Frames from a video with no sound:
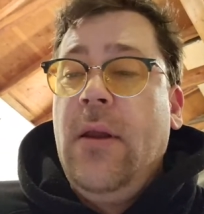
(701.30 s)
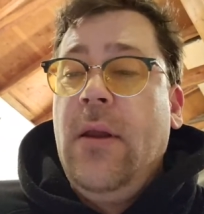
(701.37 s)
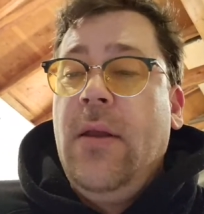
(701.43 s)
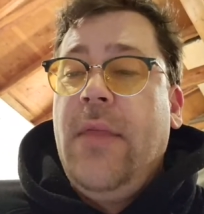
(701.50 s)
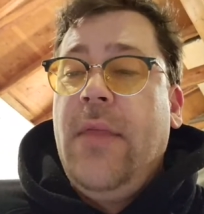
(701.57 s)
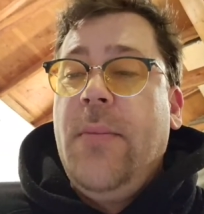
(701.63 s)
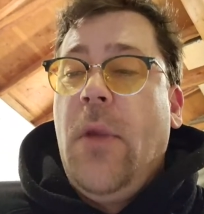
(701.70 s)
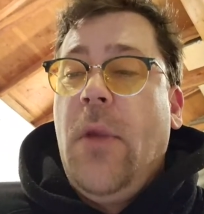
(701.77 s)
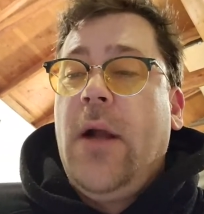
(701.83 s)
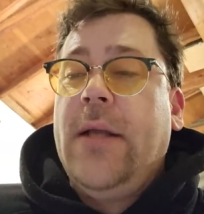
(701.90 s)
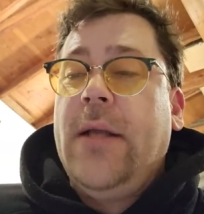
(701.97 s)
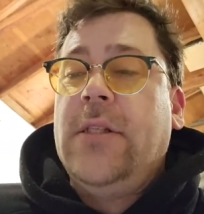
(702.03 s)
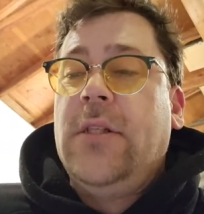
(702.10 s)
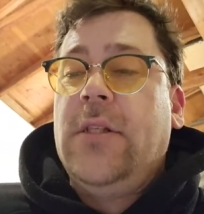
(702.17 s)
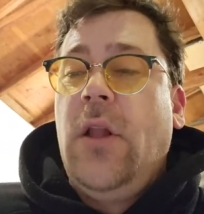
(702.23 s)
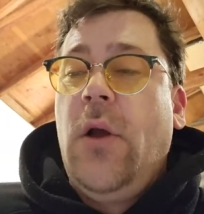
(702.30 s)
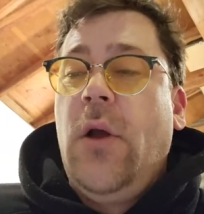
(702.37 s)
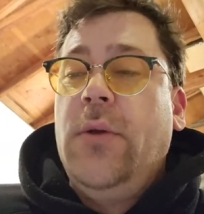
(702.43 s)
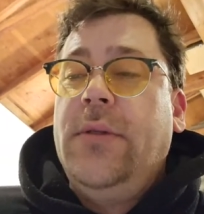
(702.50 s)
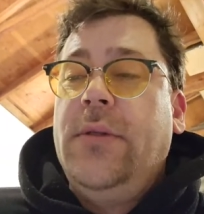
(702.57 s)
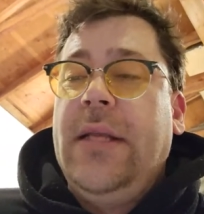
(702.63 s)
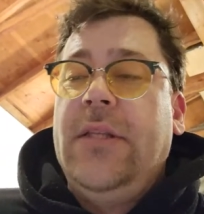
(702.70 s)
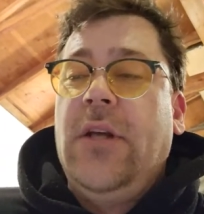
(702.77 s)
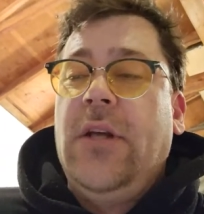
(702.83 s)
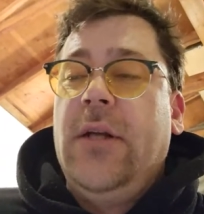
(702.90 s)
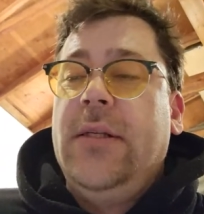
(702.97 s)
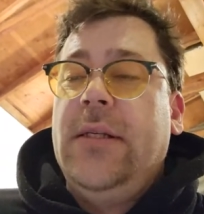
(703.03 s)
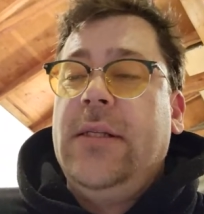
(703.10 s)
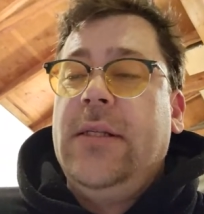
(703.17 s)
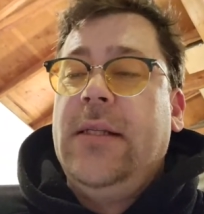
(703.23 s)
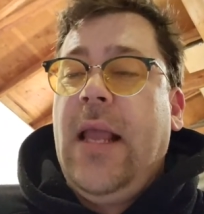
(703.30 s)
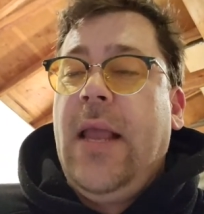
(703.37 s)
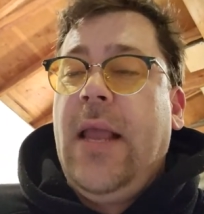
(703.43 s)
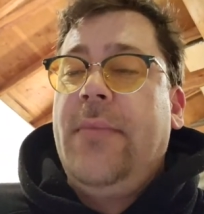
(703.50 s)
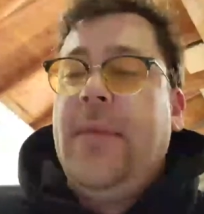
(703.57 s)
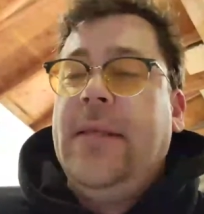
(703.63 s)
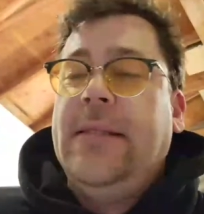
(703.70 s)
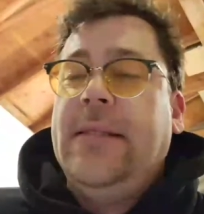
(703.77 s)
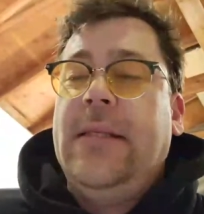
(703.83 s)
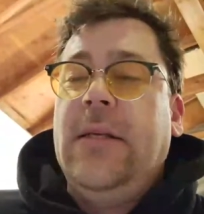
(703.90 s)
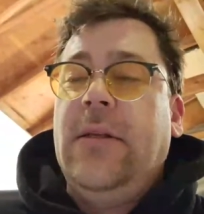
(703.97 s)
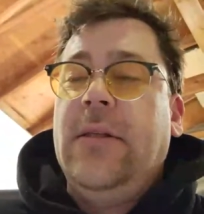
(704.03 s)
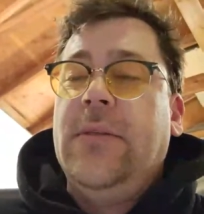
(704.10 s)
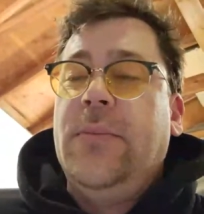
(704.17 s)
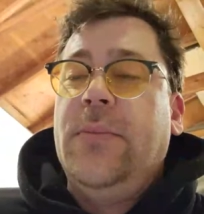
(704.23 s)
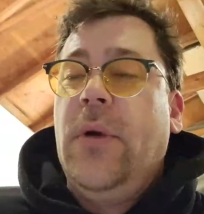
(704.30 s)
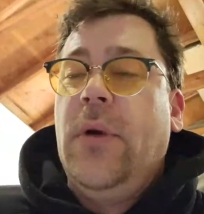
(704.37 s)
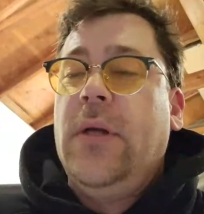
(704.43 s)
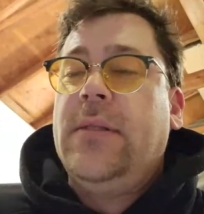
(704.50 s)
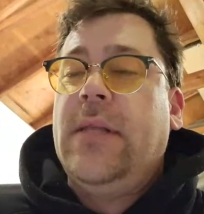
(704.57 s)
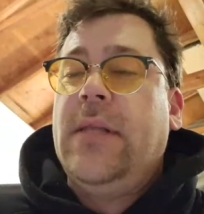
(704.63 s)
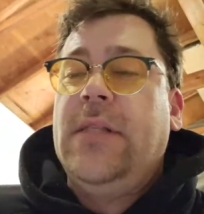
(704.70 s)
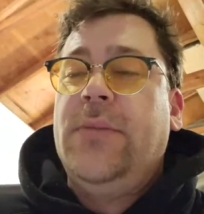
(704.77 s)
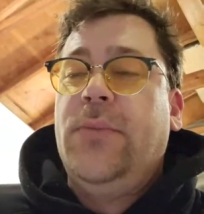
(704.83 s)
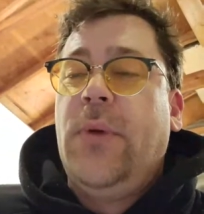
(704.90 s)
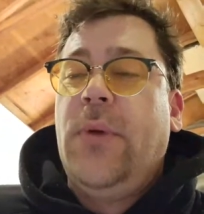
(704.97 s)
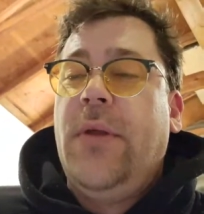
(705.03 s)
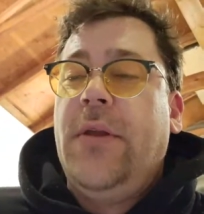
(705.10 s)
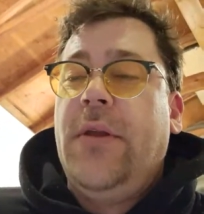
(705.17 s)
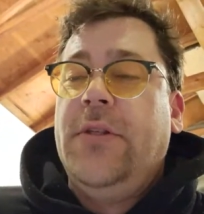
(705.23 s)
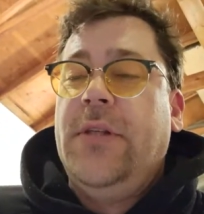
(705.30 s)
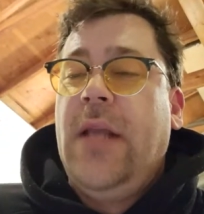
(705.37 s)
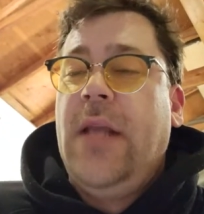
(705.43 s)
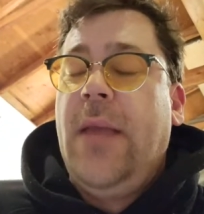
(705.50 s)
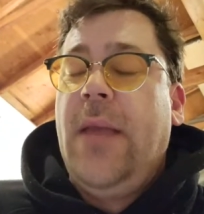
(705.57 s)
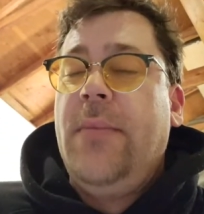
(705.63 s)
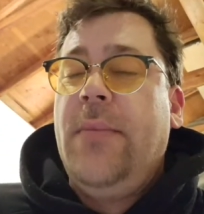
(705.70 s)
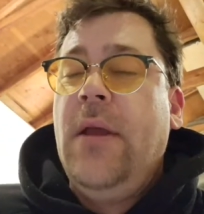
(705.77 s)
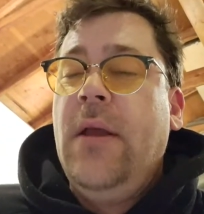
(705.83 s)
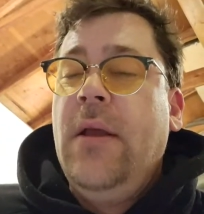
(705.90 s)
They mock his clothes, they taunt his name, they steal his books, they spread their shame.